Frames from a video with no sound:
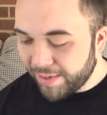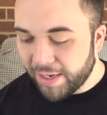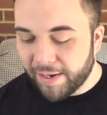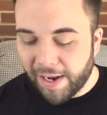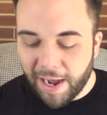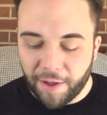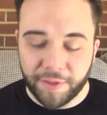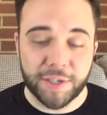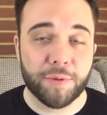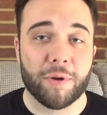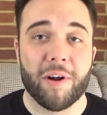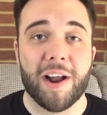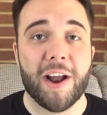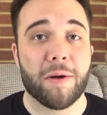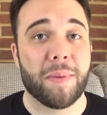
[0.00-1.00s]
Now, this one
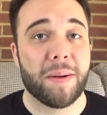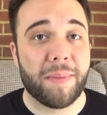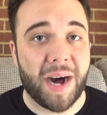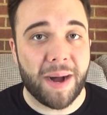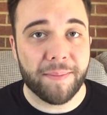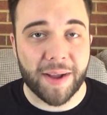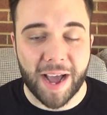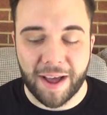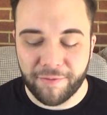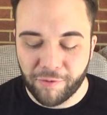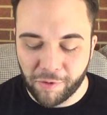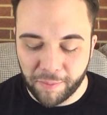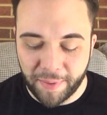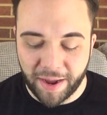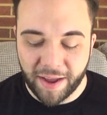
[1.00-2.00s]
right here my mom got
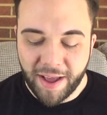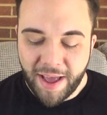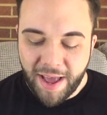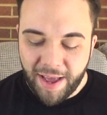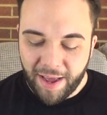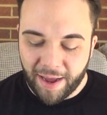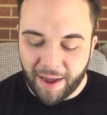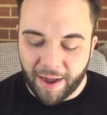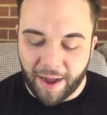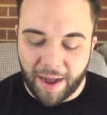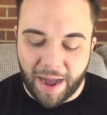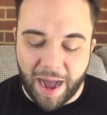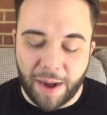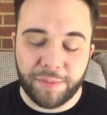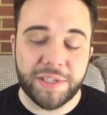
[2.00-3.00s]
for me.
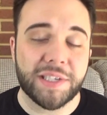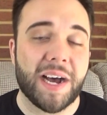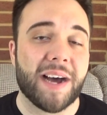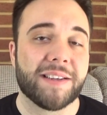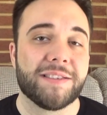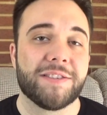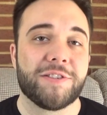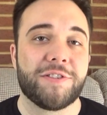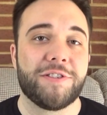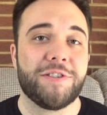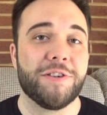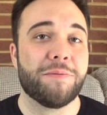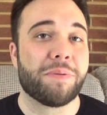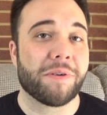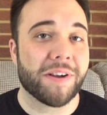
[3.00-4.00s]
I was not
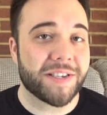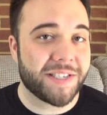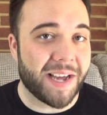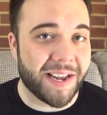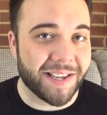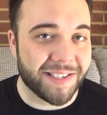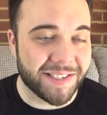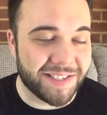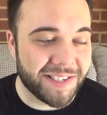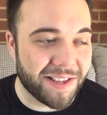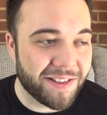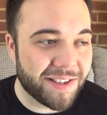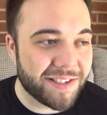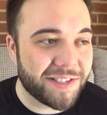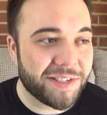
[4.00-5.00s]
super excited to see
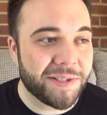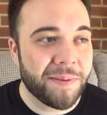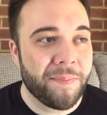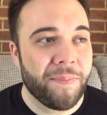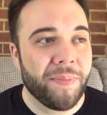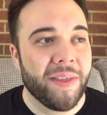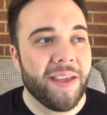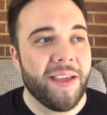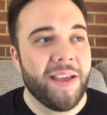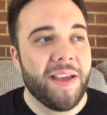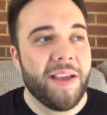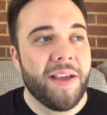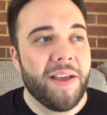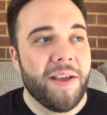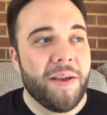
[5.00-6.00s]
this.
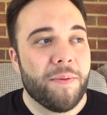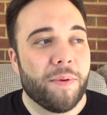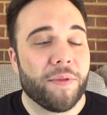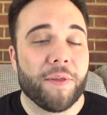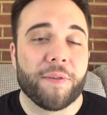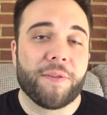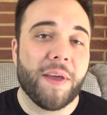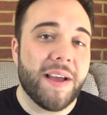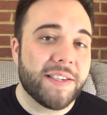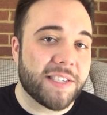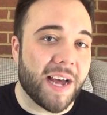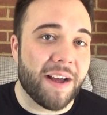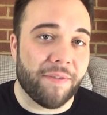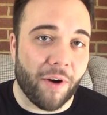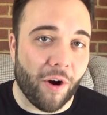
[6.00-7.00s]
With the things
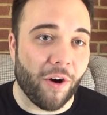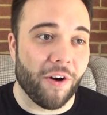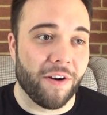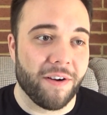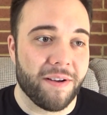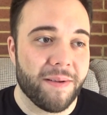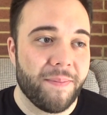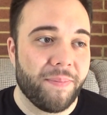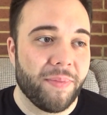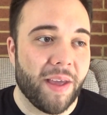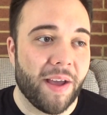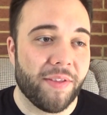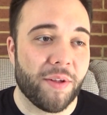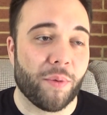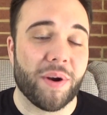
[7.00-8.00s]
I've heard,
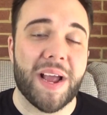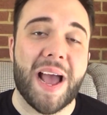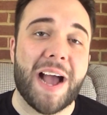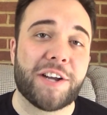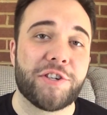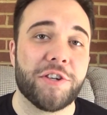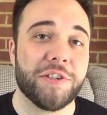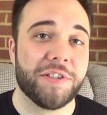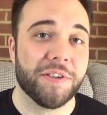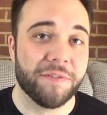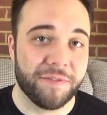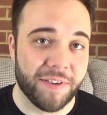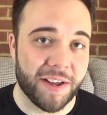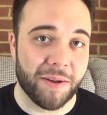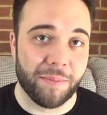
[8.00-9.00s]
and the reaction to
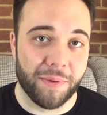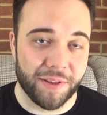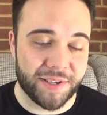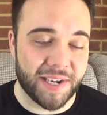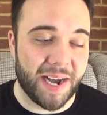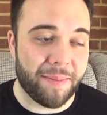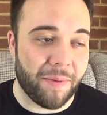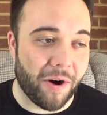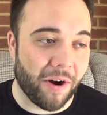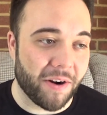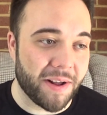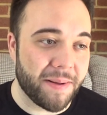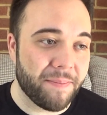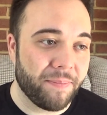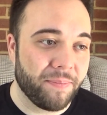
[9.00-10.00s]
Venom with Tom
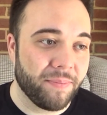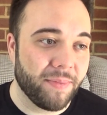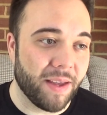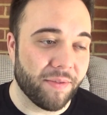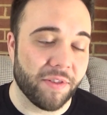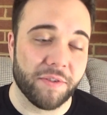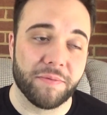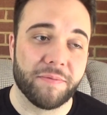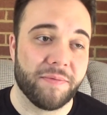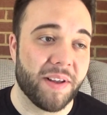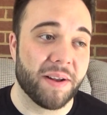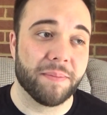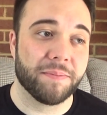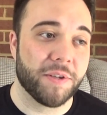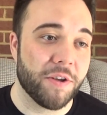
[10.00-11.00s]
Hardy, even though
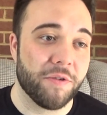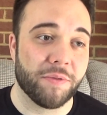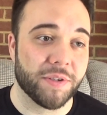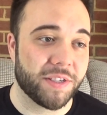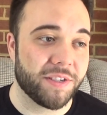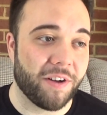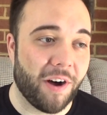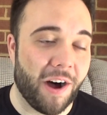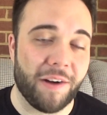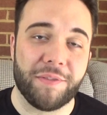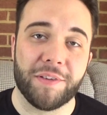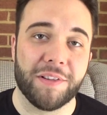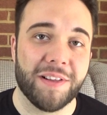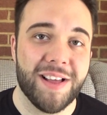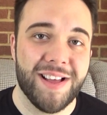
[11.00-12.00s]
Venom 2 was
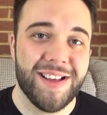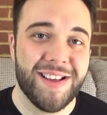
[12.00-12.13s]
awful.